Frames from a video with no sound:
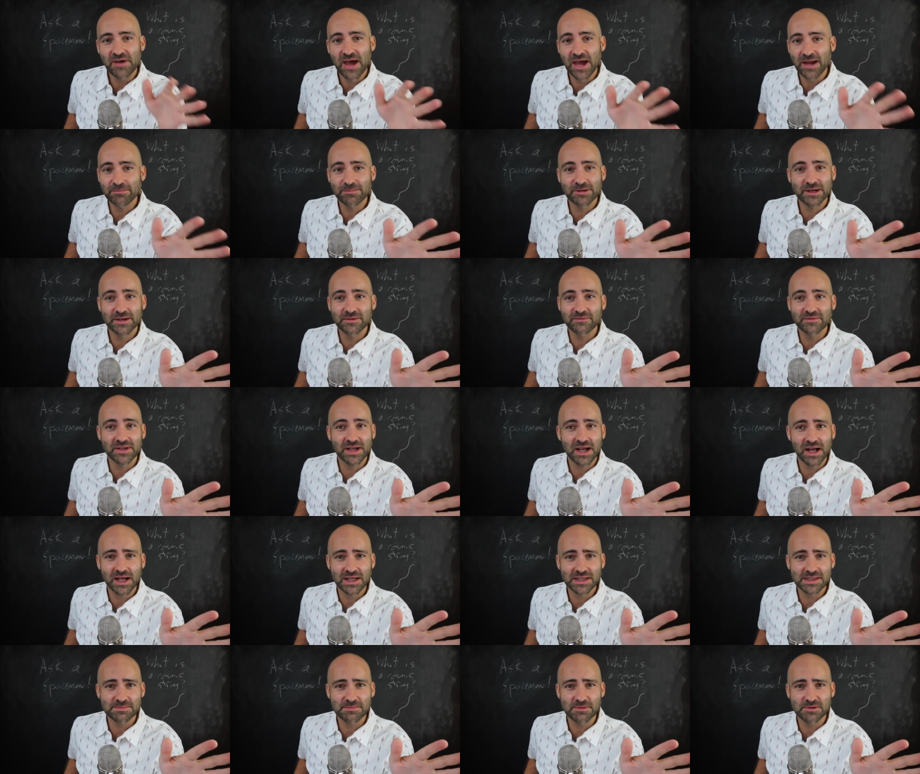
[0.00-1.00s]
fabric of the
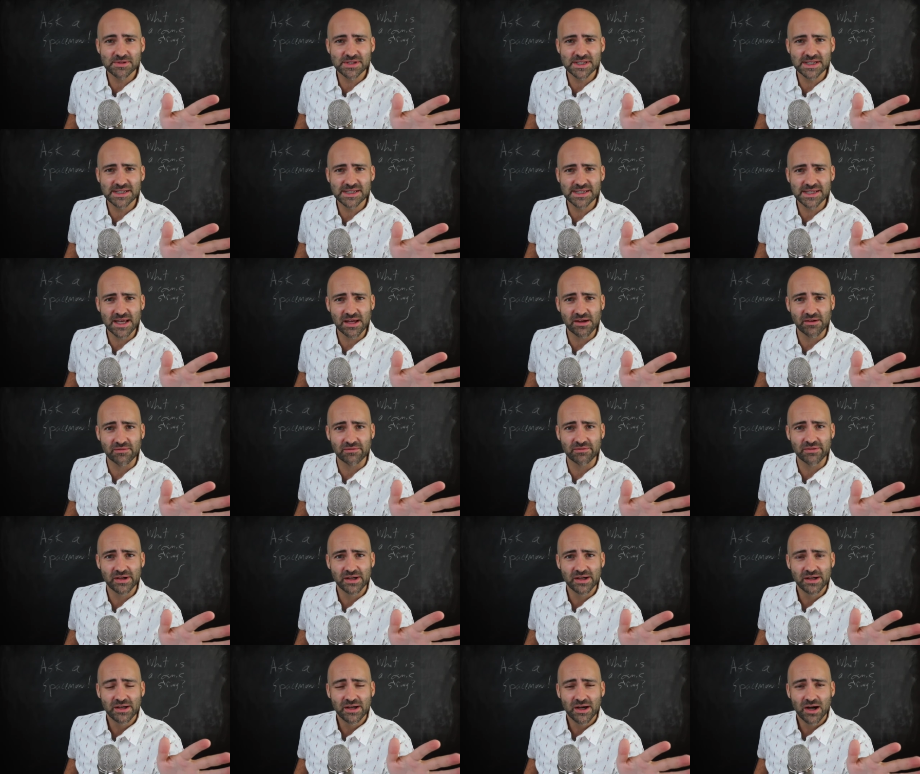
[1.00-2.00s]
cosmos itself.
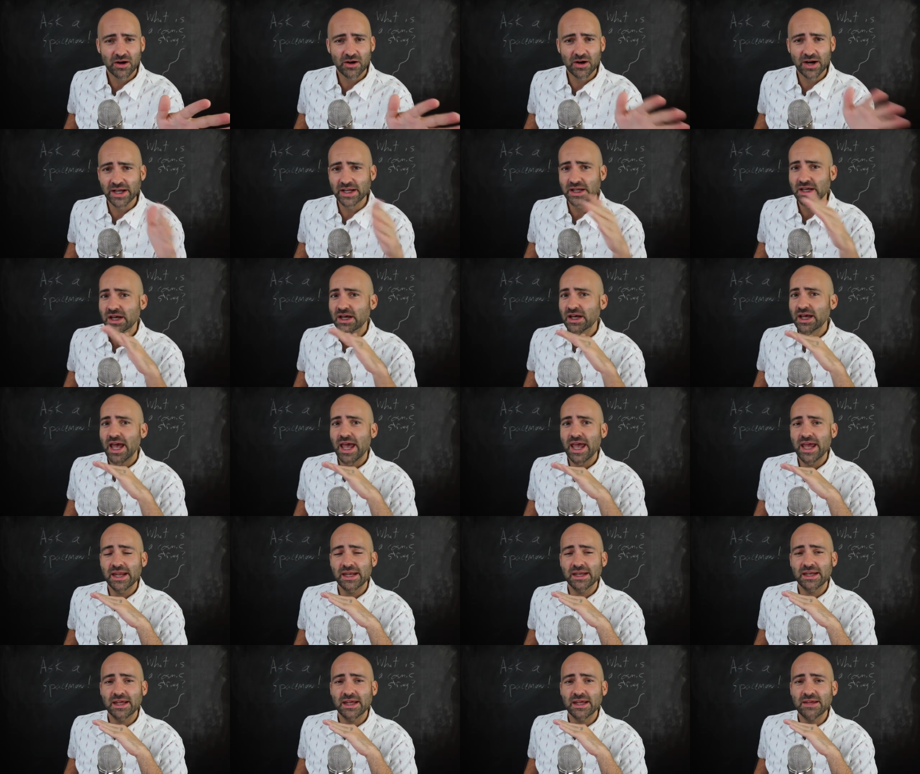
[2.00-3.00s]
All right.
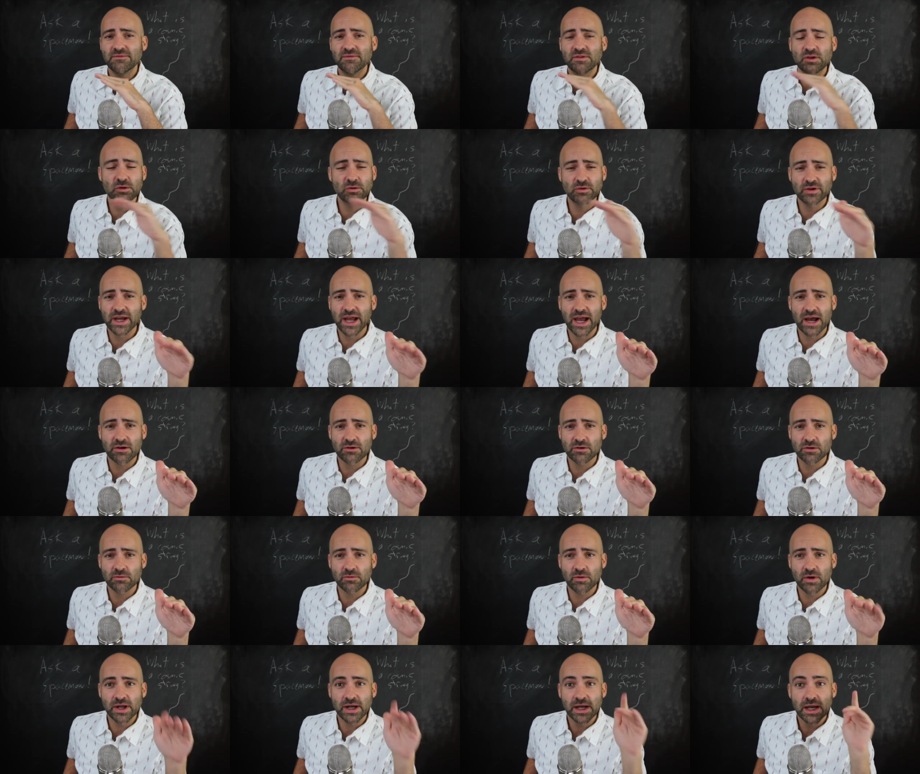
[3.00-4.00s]
And if you
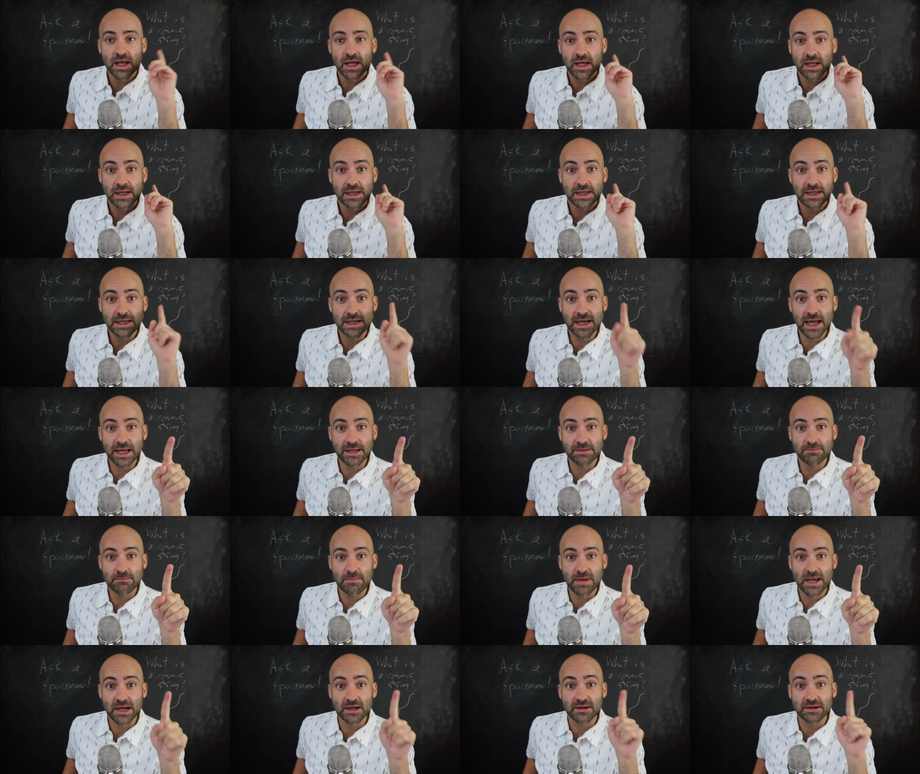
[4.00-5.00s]
encounter one,
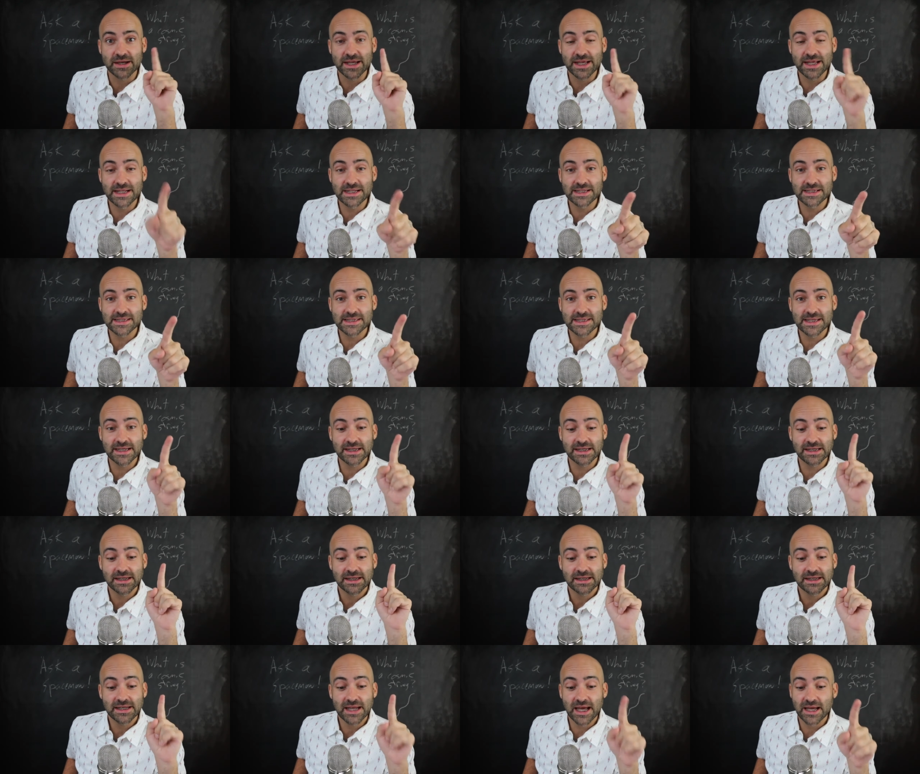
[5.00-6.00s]
nightmare,
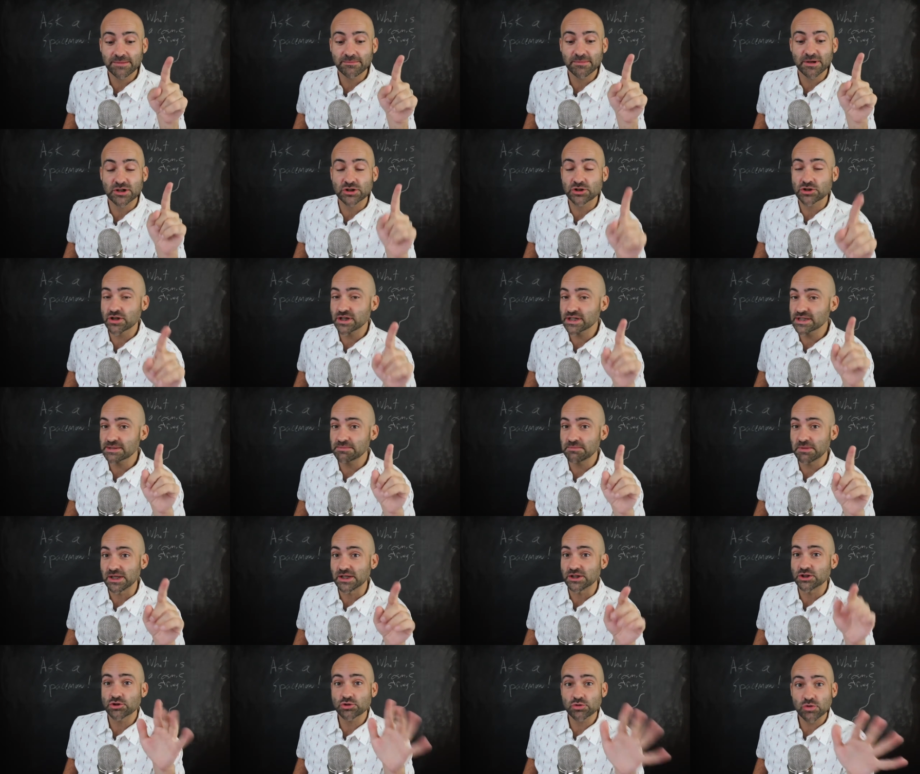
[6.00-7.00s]
instant nightmare. Trust
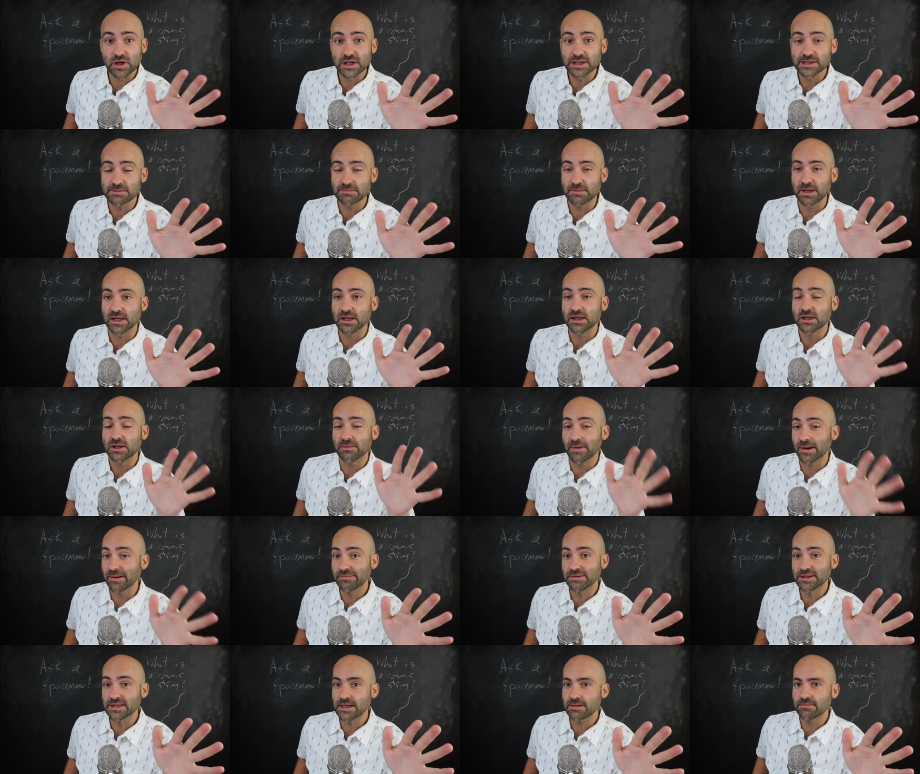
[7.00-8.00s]
me, trust me. You
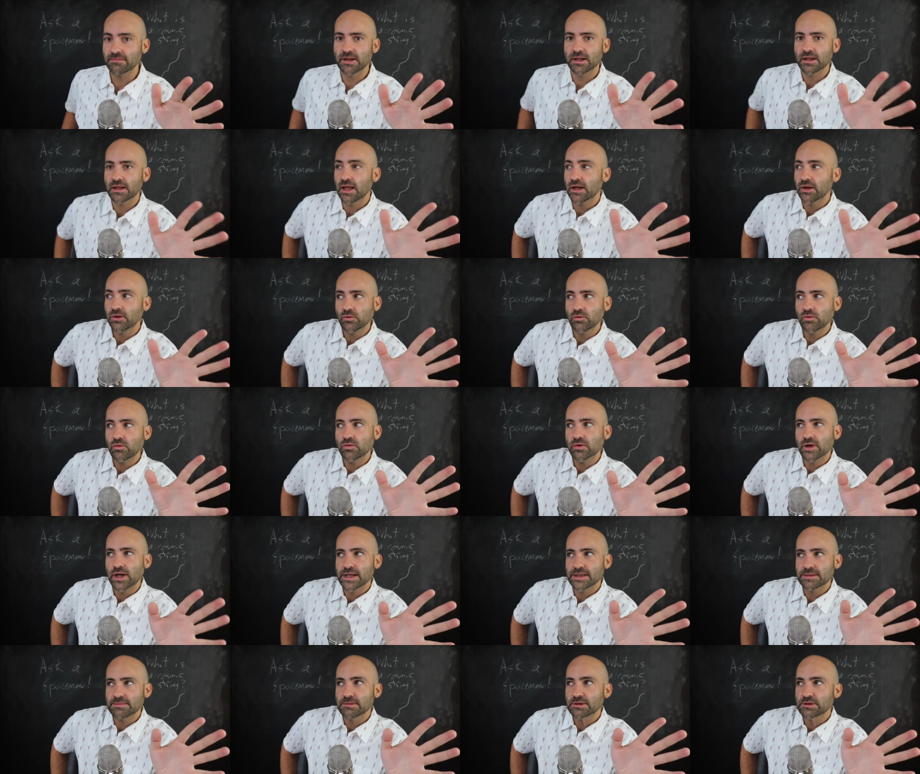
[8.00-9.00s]
might be tempted, like, ooh,
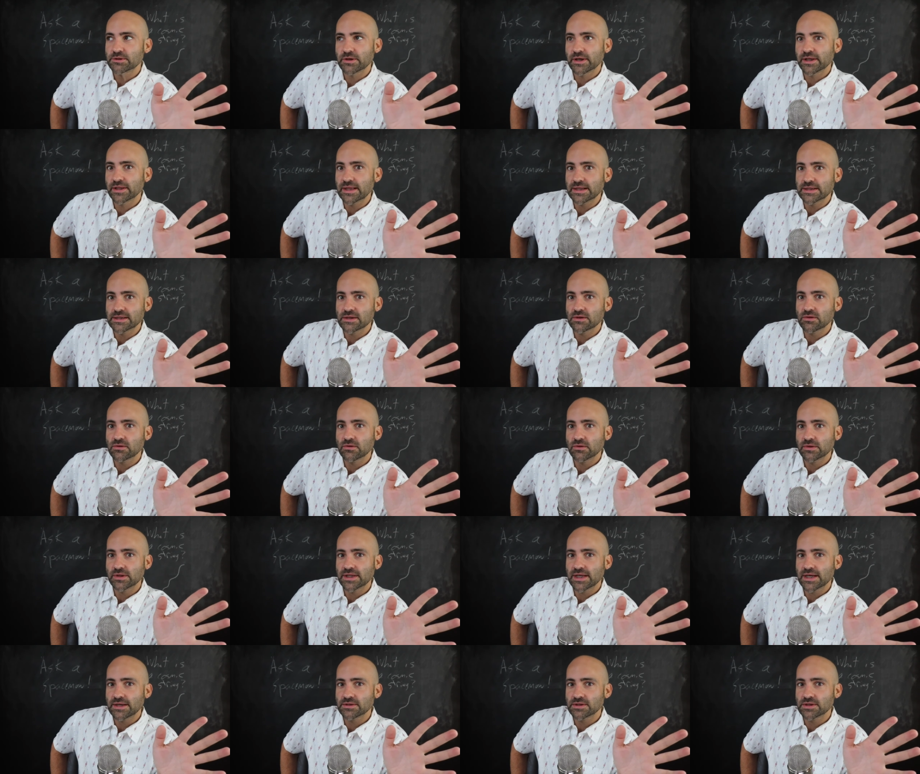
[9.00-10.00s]
cosmic string, that
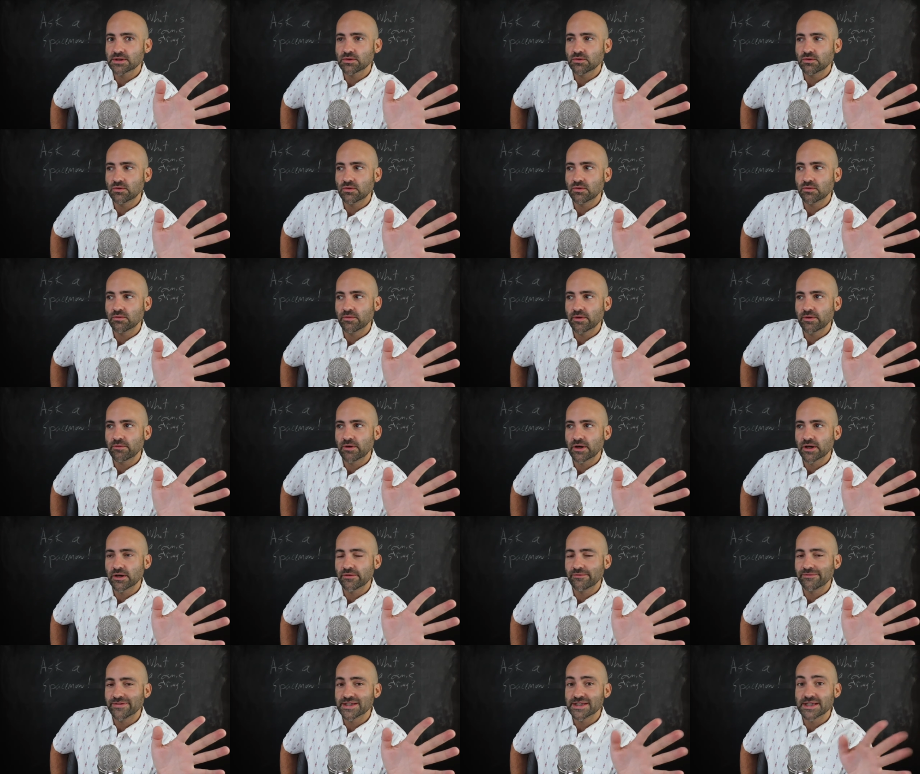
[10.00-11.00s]
sounds cool. We want
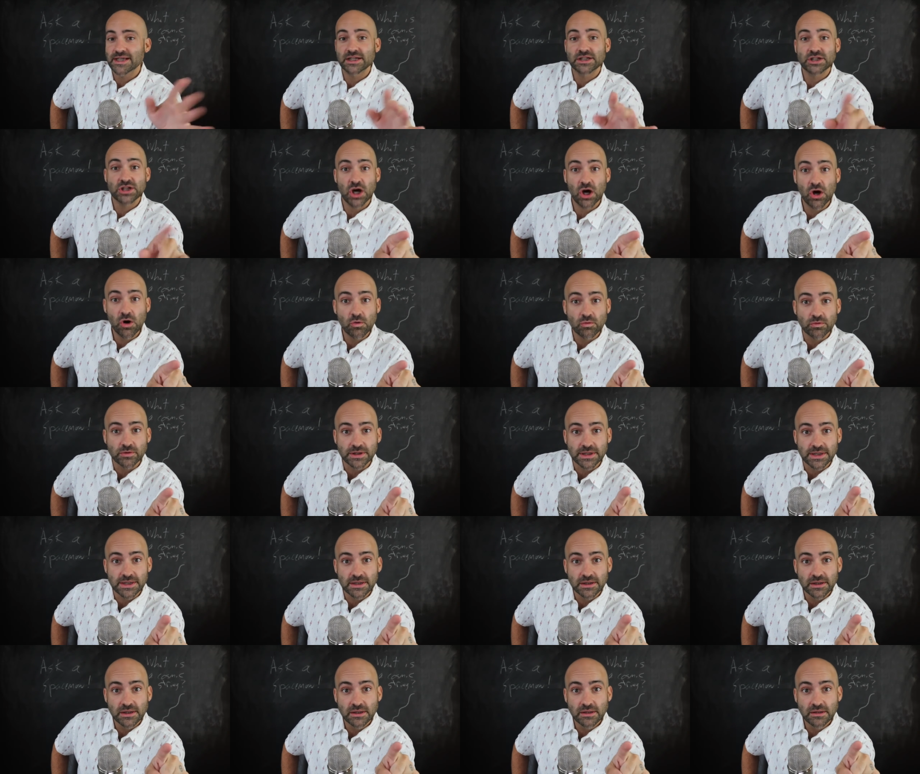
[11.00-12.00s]
to go visit.
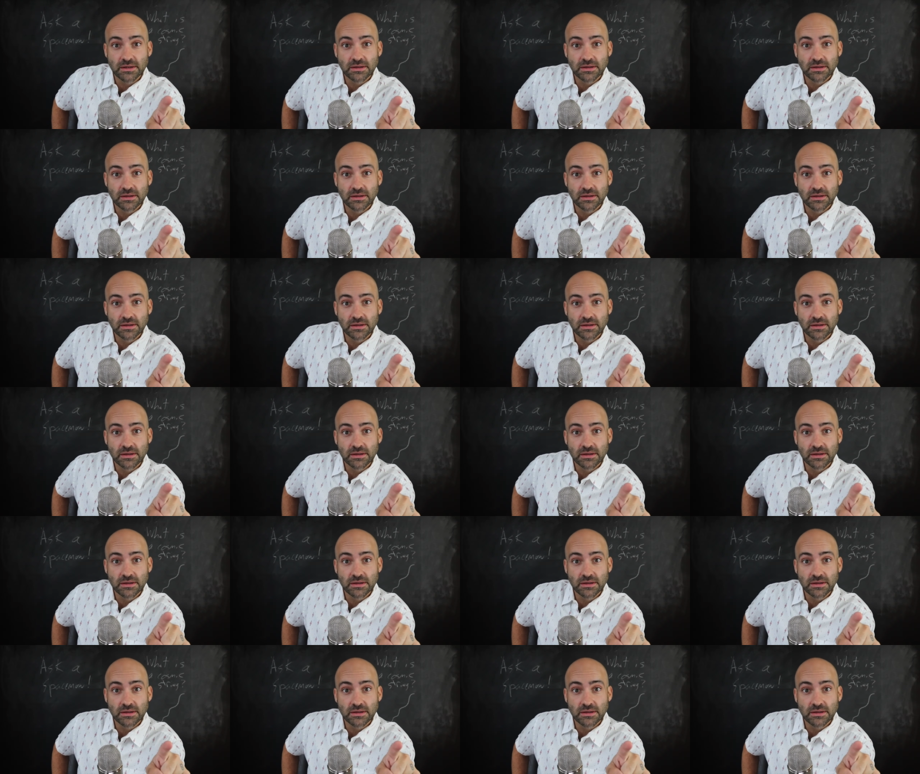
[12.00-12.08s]
Don't